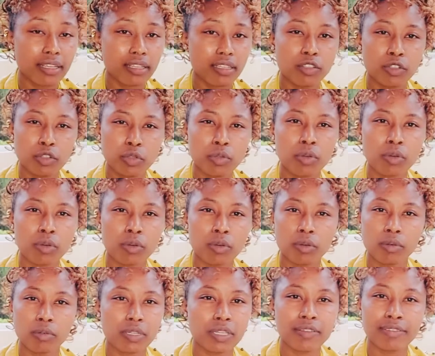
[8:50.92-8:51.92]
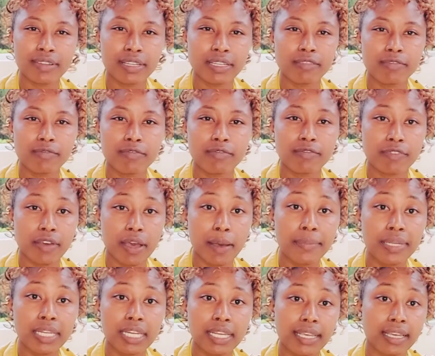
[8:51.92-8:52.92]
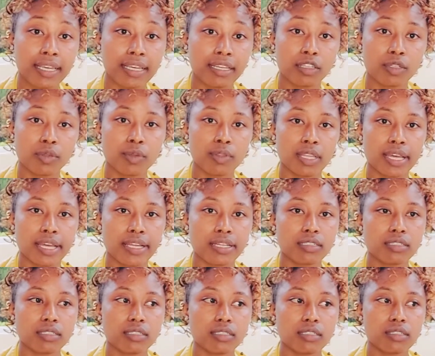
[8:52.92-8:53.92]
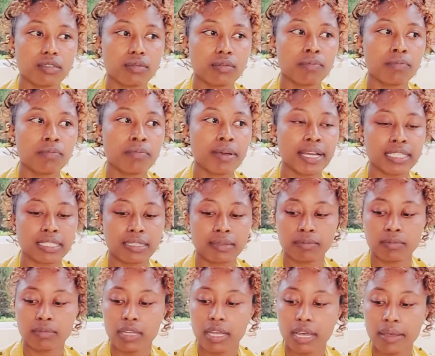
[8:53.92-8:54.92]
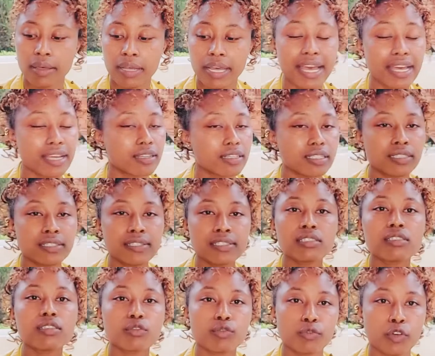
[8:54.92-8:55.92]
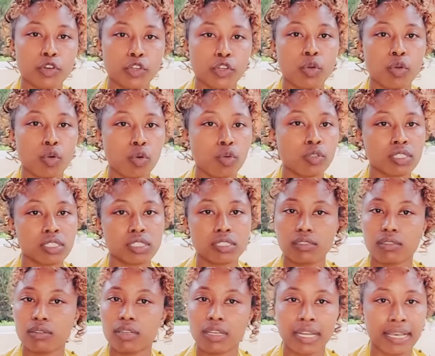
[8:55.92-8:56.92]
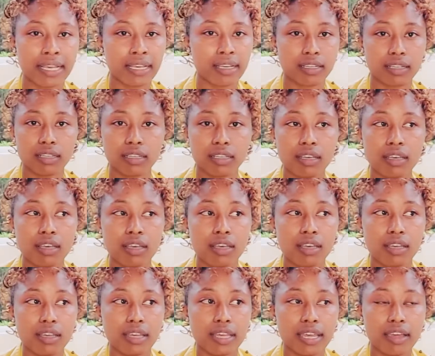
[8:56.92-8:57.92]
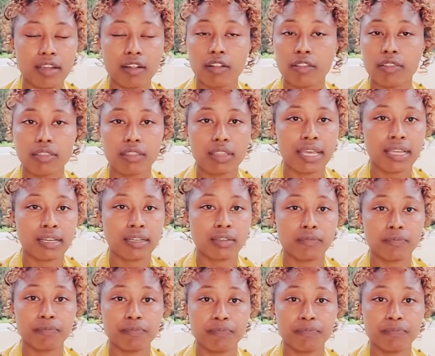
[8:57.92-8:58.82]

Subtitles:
Even family can do that. But this is for your own health and